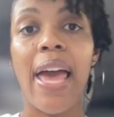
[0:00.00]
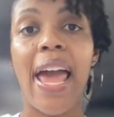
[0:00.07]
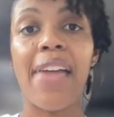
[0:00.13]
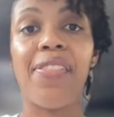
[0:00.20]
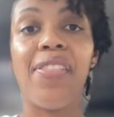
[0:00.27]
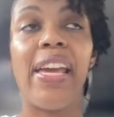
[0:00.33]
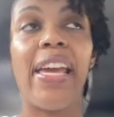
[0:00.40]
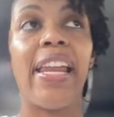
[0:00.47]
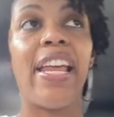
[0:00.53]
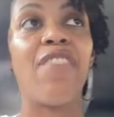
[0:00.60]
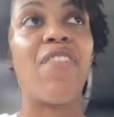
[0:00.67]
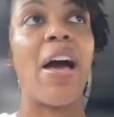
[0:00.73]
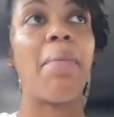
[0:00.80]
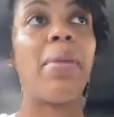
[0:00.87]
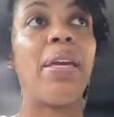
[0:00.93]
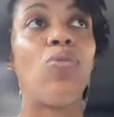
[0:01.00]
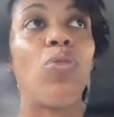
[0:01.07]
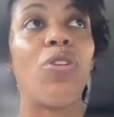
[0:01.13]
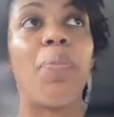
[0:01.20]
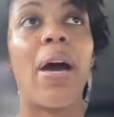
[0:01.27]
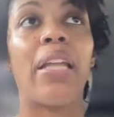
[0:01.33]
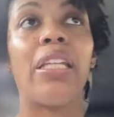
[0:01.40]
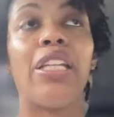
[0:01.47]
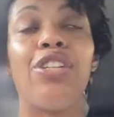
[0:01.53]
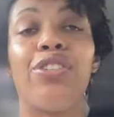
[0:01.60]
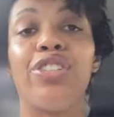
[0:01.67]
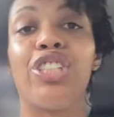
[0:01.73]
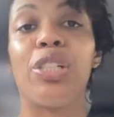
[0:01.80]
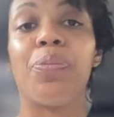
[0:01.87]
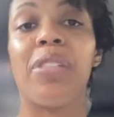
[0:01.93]
And then if I meet with my
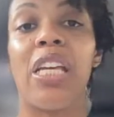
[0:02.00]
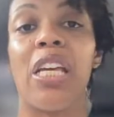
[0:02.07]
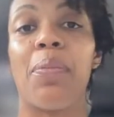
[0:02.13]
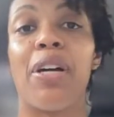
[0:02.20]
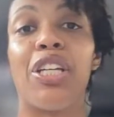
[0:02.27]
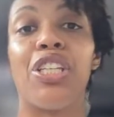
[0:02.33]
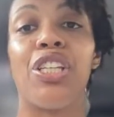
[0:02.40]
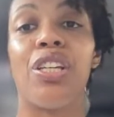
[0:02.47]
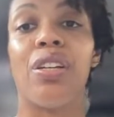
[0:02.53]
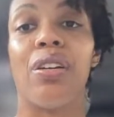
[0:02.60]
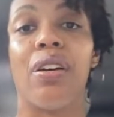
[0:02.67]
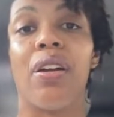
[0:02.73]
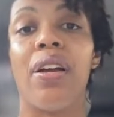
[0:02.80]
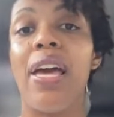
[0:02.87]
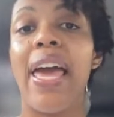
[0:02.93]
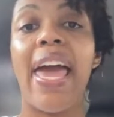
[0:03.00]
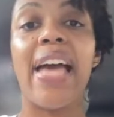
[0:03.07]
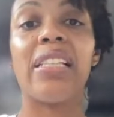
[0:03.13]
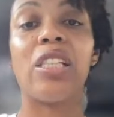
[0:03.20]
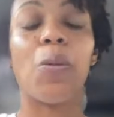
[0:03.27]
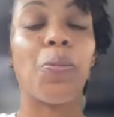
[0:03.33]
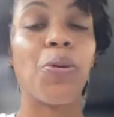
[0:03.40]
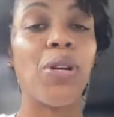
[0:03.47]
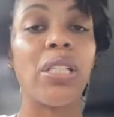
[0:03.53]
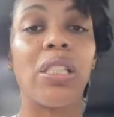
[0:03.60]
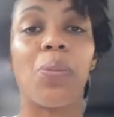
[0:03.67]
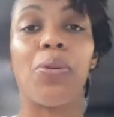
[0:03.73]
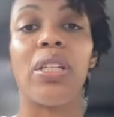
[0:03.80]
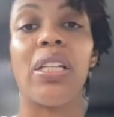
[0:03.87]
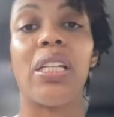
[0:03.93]
leadership team a year as the
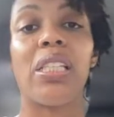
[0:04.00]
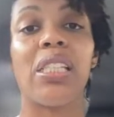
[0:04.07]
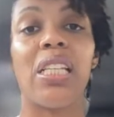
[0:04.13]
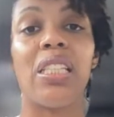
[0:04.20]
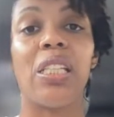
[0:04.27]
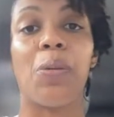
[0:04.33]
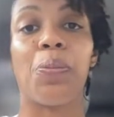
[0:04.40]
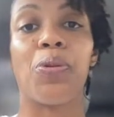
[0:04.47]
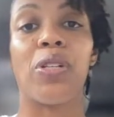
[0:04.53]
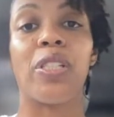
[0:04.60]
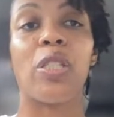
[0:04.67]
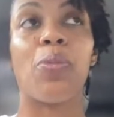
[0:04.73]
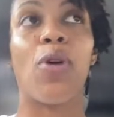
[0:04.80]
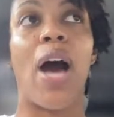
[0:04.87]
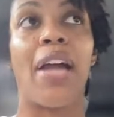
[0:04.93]
principal and assistant principal,